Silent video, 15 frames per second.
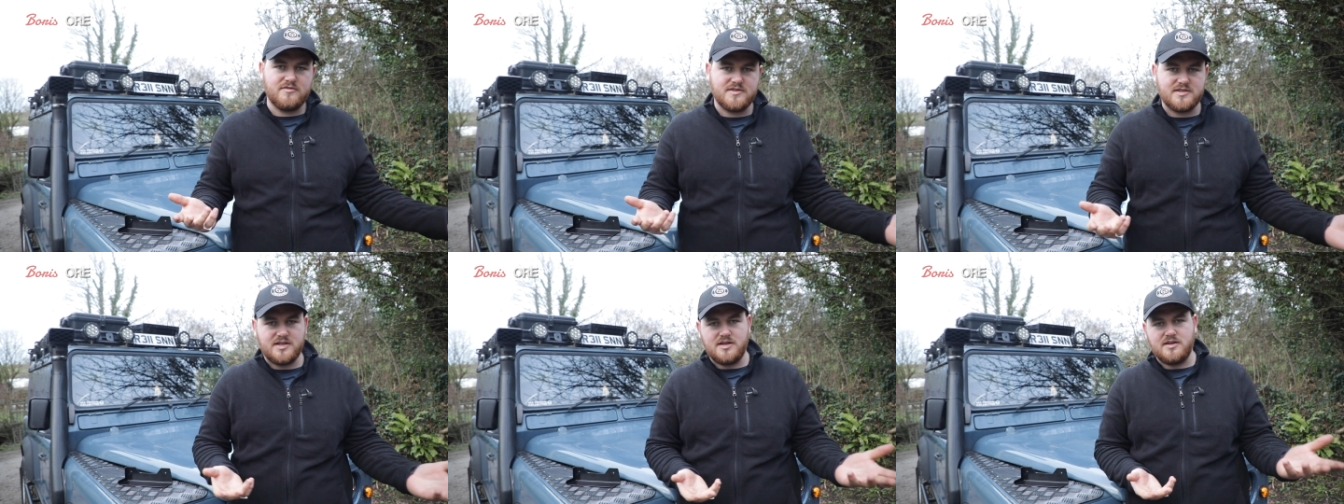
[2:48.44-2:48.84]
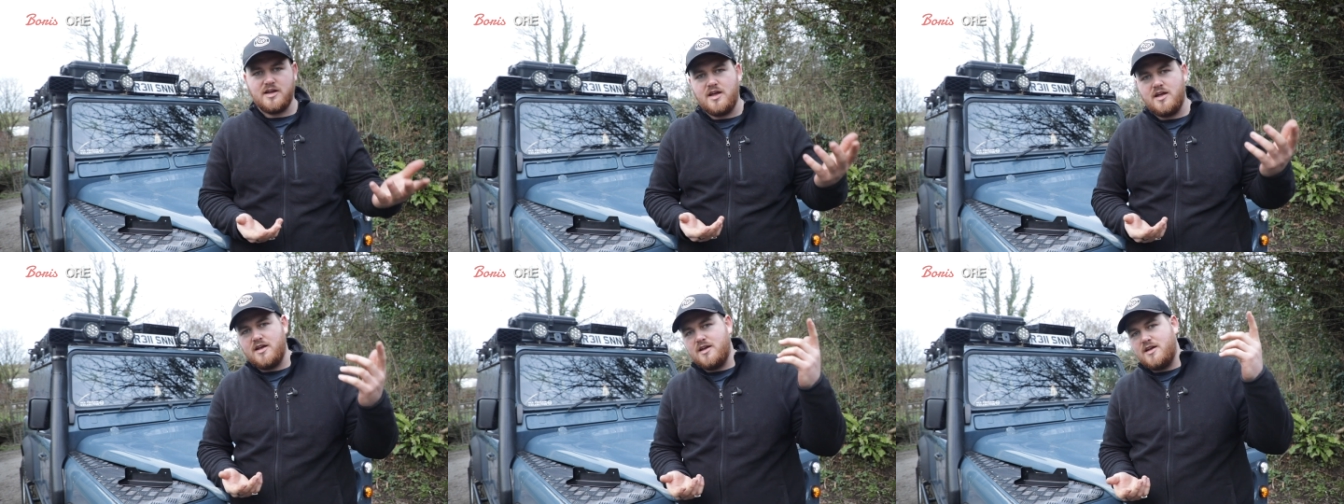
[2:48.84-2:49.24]
obviously.
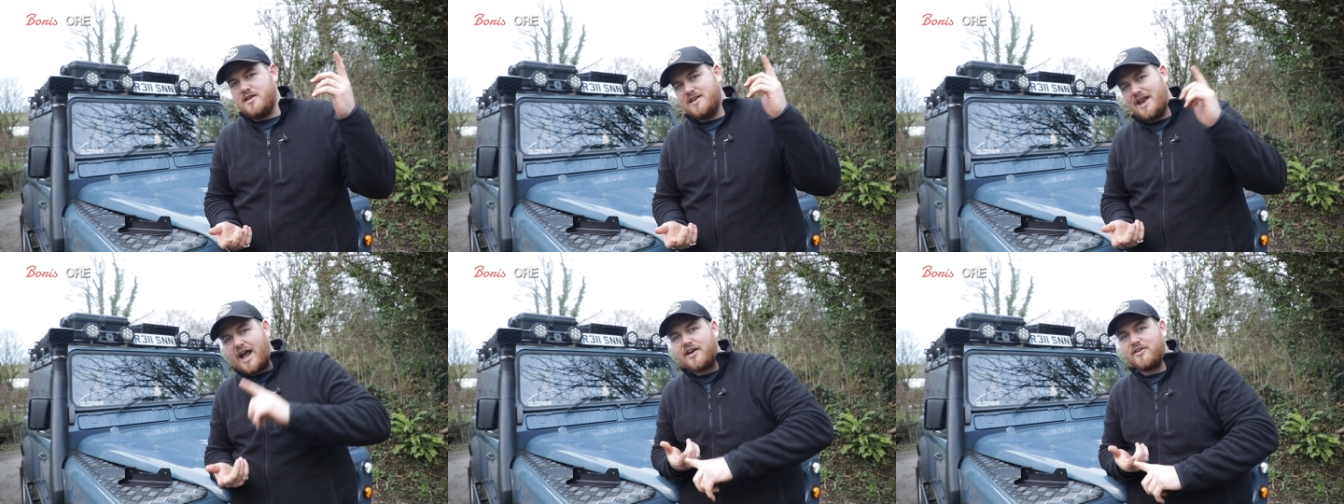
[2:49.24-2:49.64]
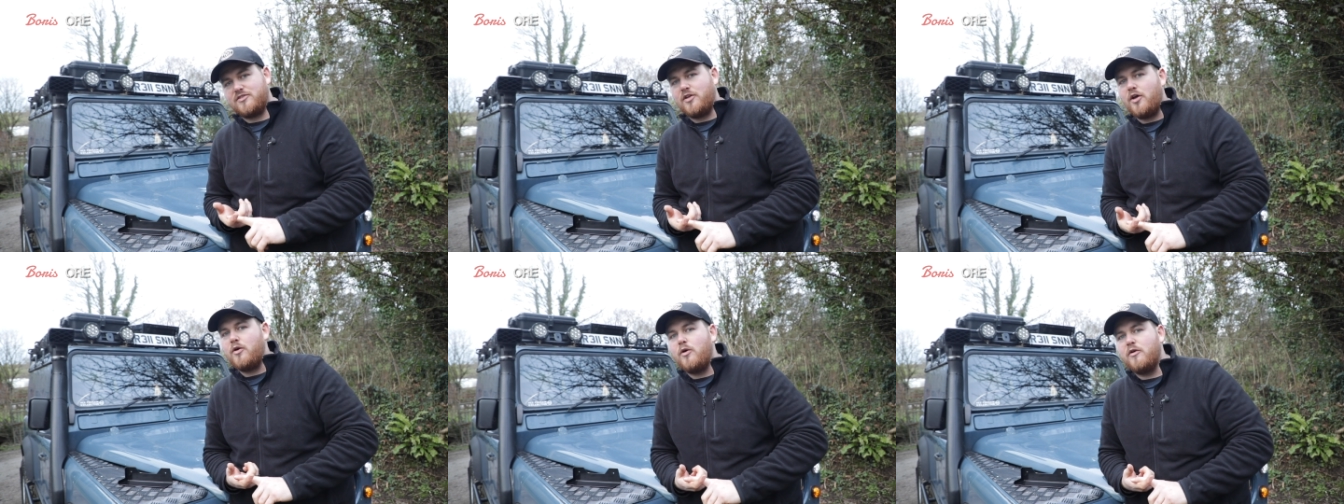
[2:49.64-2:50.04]

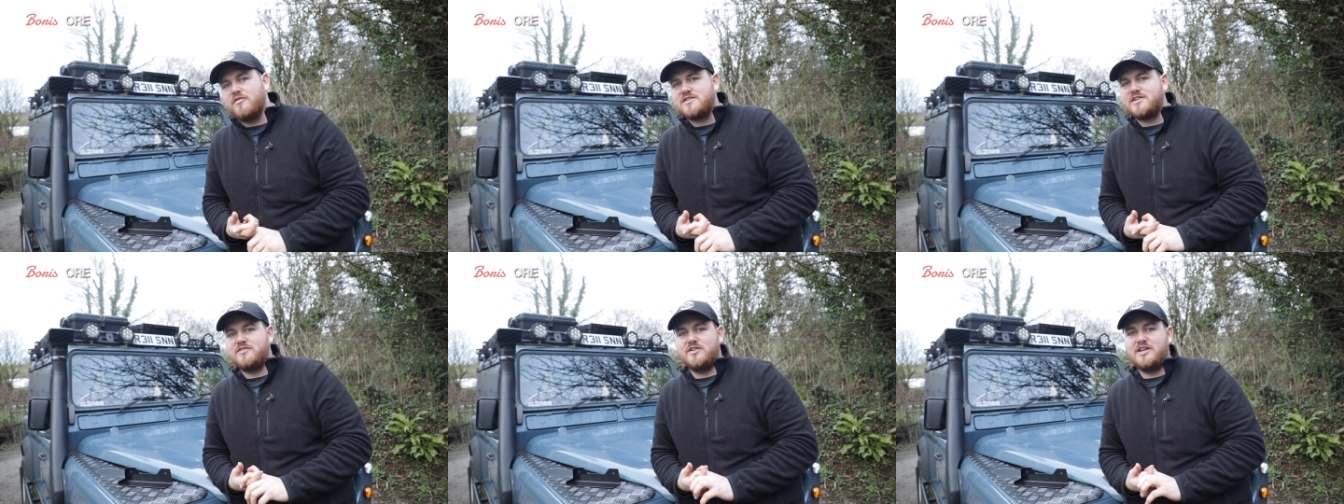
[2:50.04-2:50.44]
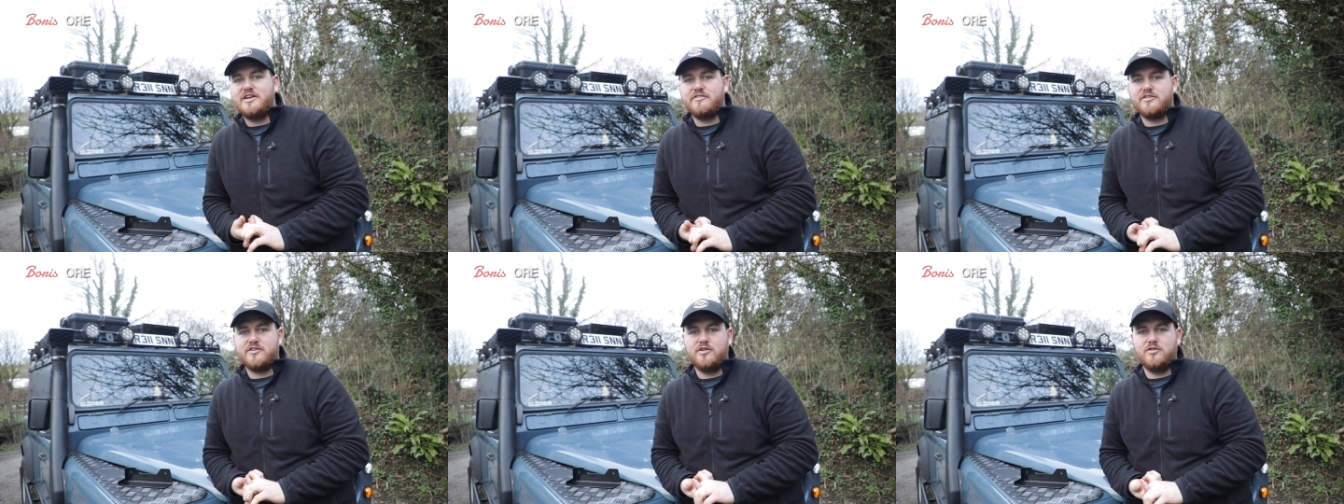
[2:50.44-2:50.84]
Next though, obviously, if you
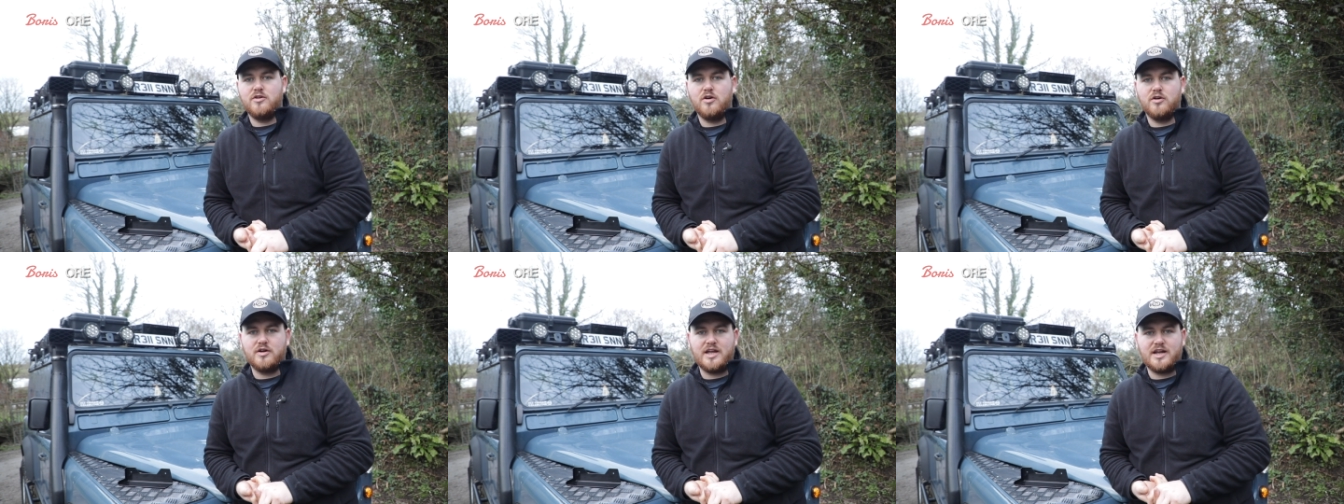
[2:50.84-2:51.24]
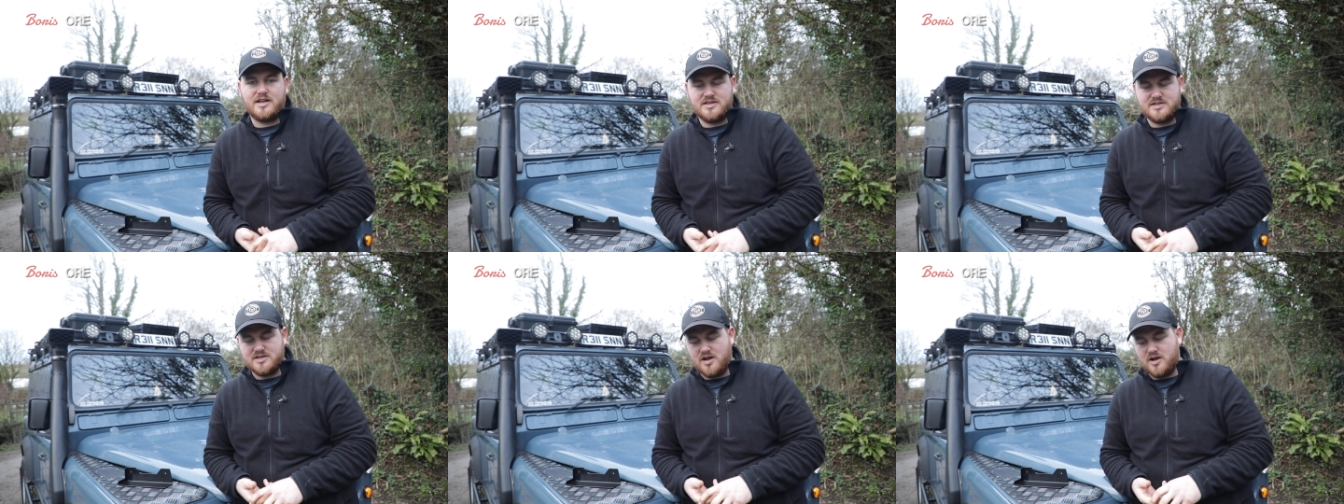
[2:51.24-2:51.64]
leave it too long, it
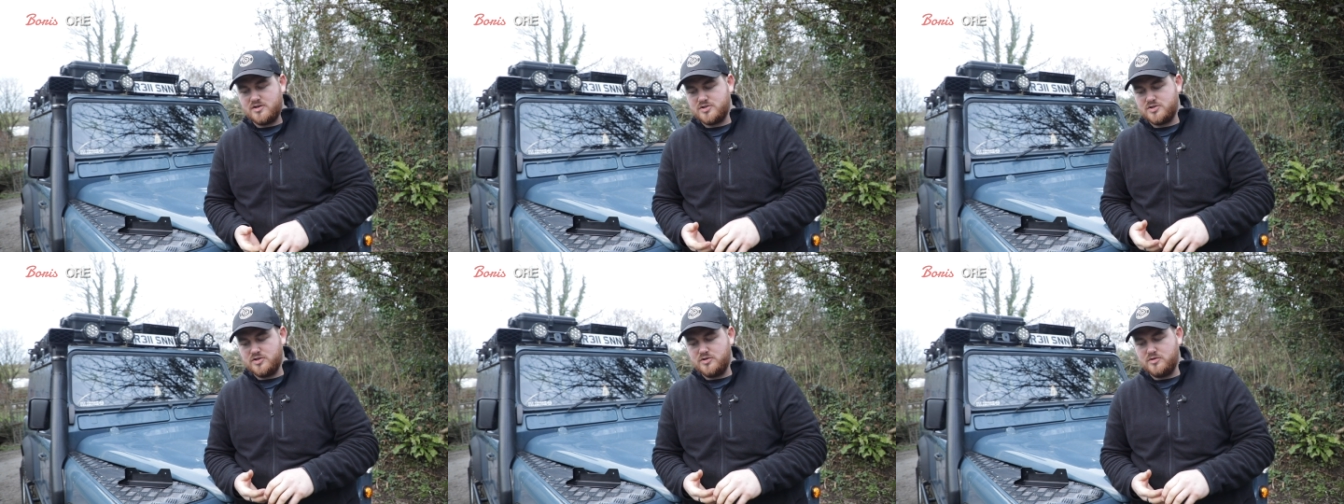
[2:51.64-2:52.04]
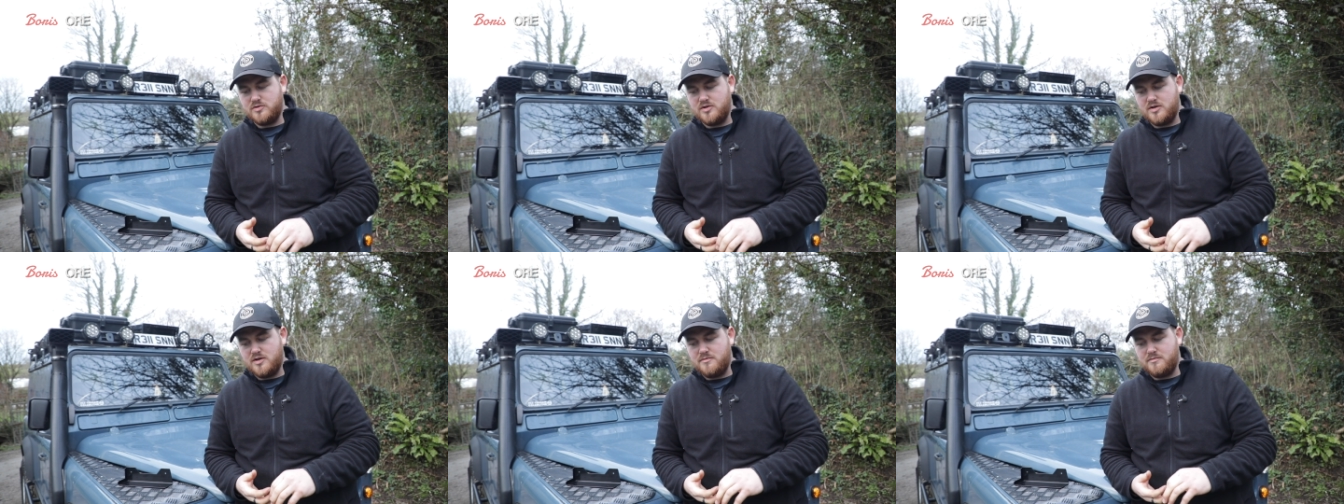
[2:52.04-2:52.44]
can start
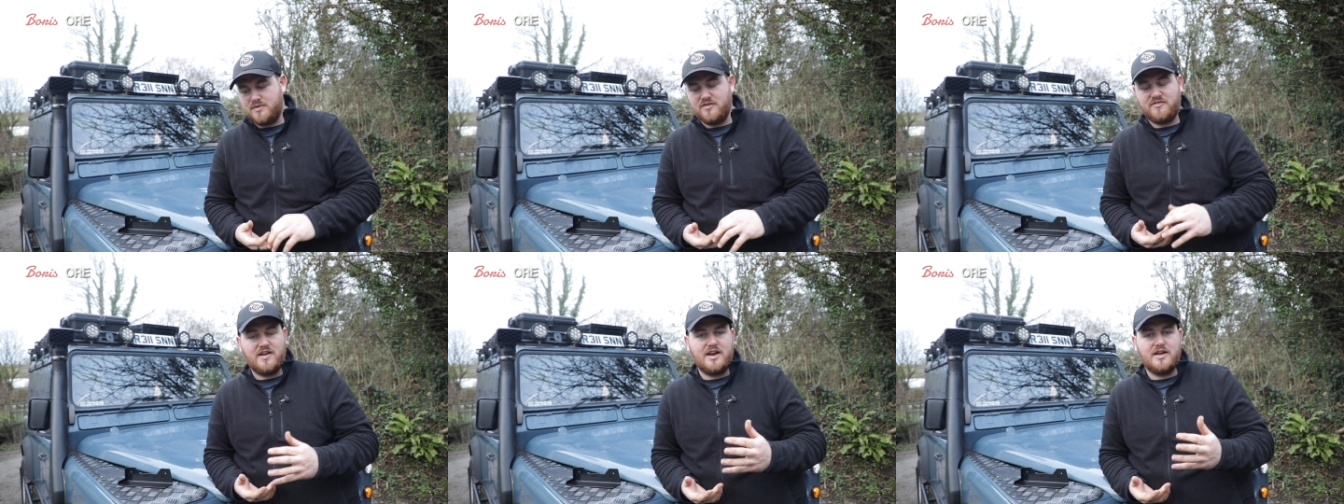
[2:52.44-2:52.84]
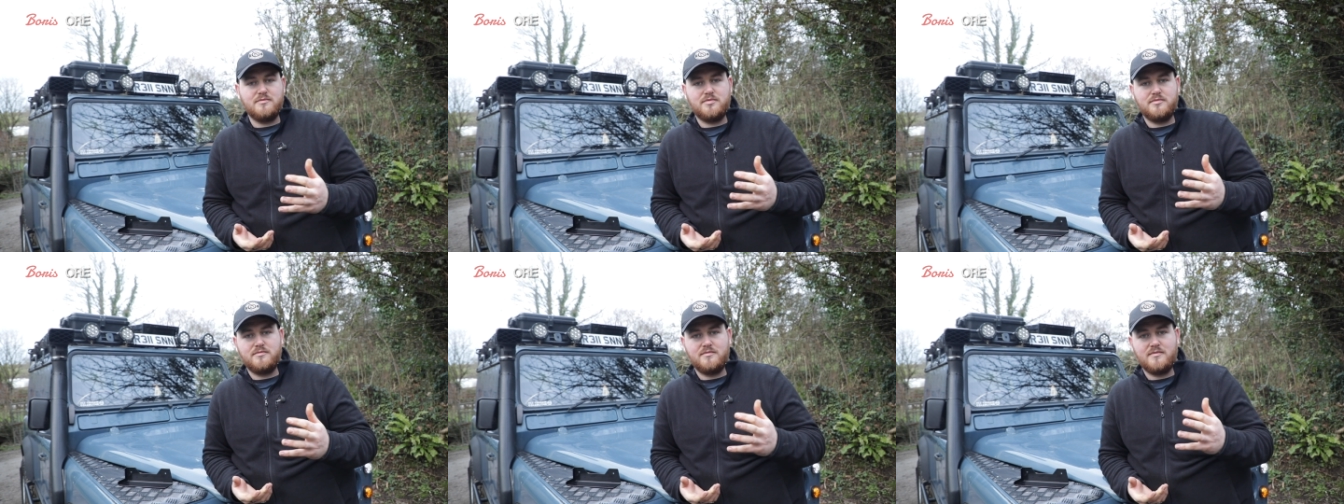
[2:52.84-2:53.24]
to develop